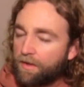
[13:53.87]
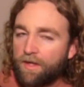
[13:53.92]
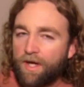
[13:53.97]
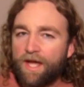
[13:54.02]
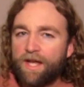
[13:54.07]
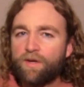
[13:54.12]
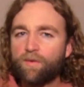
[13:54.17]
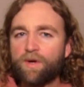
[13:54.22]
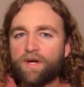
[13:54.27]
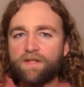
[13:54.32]

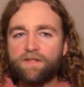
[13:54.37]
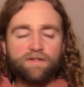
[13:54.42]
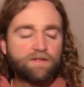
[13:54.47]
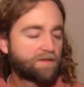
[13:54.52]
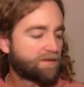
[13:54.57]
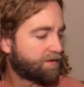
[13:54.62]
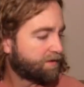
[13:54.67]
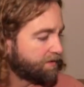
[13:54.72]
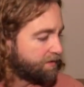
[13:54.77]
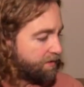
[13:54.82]

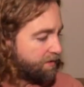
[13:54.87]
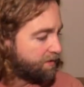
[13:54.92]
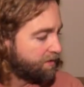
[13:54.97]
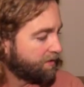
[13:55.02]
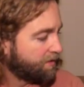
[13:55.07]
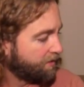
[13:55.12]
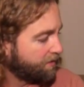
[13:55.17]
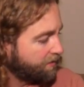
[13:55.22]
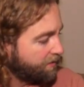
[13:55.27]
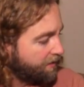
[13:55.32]
Anyways,
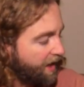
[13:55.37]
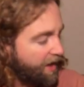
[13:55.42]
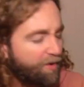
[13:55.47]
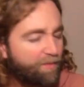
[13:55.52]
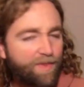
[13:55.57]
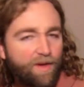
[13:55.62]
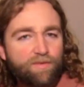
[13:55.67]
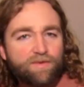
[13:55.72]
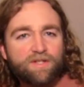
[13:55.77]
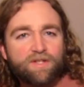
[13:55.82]
I hope
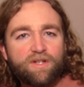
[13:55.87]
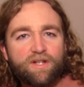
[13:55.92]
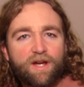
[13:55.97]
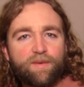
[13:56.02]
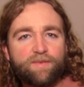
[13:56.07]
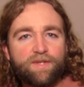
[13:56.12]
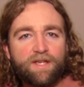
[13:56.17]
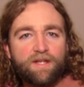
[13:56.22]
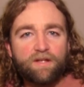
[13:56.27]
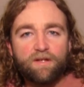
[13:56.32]
that was a good
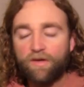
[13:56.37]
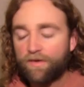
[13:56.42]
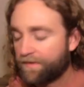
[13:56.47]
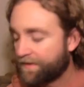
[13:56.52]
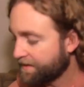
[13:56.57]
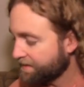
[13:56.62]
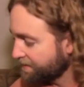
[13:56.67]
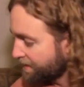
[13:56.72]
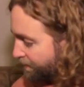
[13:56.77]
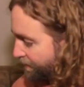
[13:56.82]
update on
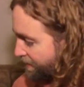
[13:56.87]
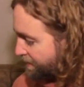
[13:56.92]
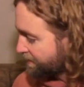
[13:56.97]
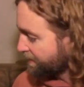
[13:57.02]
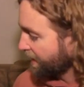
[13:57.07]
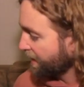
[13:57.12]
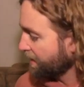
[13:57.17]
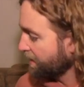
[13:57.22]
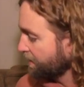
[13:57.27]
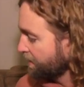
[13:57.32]
things I've been
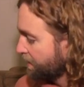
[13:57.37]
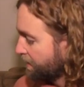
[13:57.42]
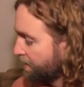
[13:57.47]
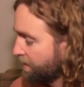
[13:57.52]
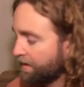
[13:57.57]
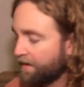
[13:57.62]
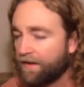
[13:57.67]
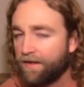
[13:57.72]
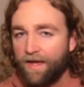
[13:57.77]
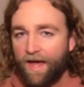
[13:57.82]
skating.
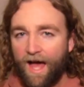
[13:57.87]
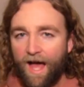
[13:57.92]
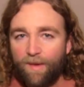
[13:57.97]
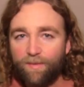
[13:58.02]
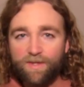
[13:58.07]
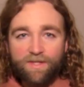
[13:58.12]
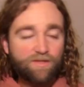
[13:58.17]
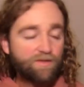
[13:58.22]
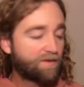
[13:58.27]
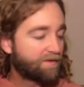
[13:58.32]

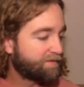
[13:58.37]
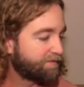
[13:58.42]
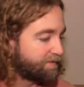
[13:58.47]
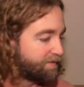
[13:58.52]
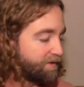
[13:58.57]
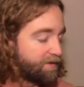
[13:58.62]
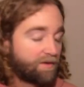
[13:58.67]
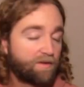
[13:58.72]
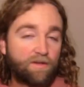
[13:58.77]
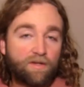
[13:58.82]
Happy to have
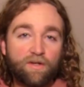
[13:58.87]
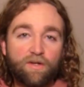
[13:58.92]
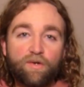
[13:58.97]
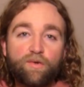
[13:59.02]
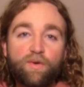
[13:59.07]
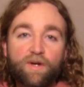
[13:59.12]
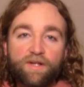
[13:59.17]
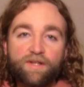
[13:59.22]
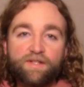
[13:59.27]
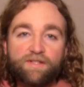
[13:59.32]

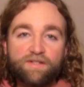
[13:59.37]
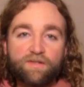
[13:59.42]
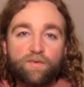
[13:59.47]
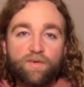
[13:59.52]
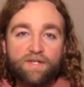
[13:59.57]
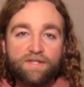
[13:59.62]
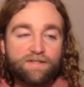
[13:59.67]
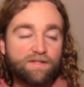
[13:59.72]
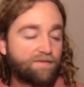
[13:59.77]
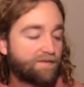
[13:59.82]
quickly
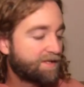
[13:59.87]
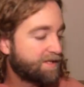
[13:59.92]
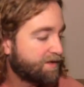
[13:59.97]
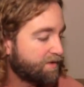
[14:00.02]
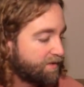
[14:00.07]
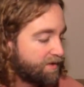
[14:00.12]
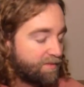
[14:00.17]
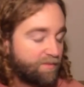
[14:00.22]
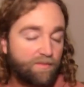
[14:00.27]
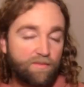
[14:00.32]
squeezed a
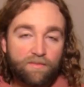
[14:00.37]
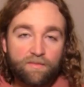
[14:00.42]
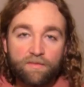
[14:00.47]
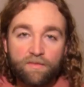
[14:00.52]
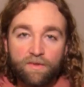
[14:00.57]
video in